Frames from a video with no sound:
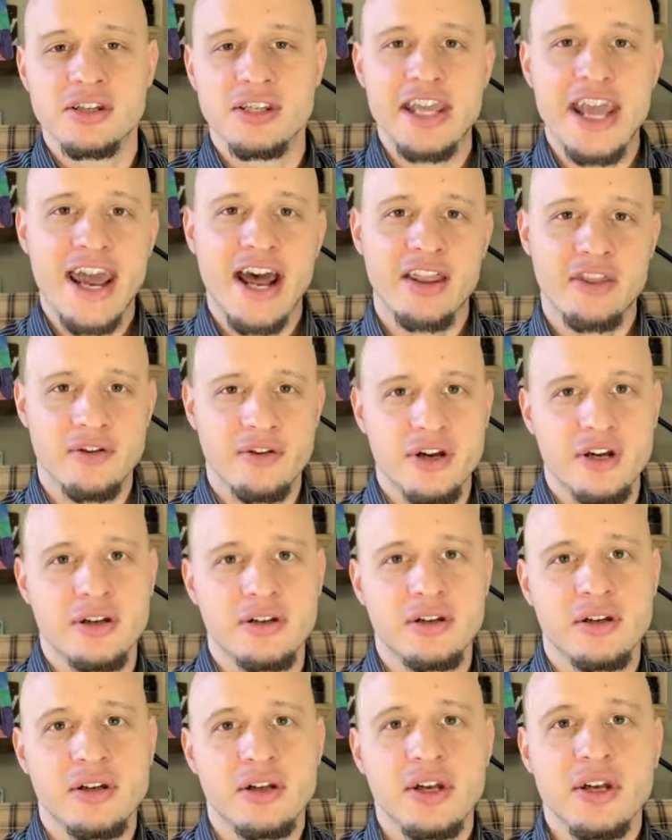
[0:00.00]
gathering.
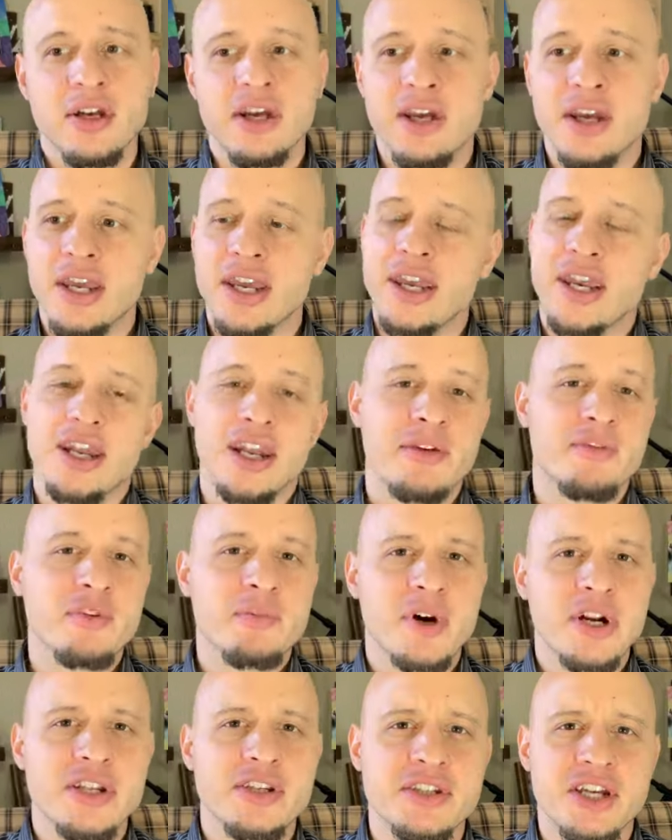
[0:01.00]
And
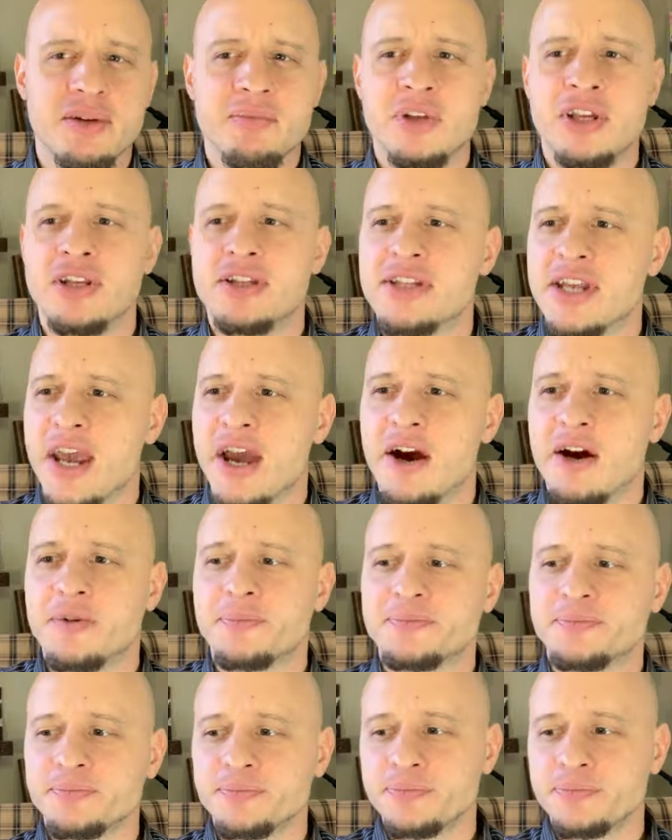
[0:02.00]
everybody's coming in town.